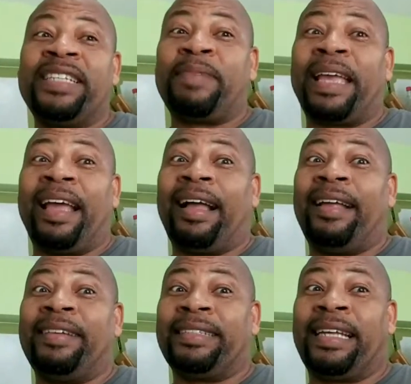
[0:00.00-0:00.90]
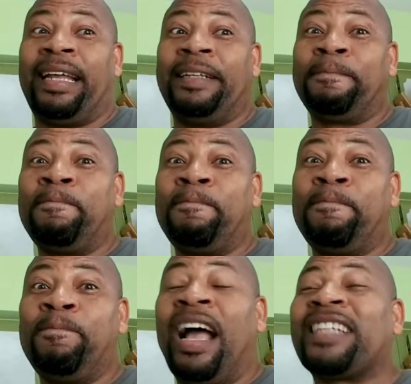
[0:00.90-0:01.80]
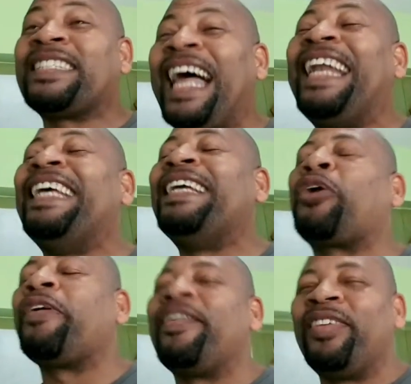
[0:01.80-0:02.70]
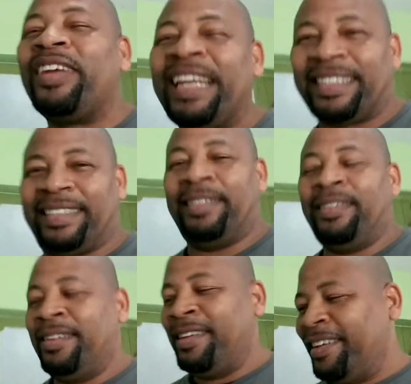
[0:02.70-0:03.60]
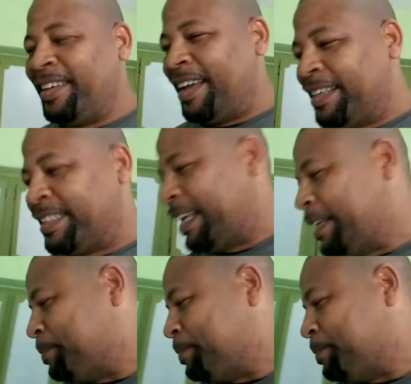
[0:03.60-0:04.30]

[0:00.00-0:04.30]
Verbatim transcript: make you, you say that? Wow. A solid craveness. You understand?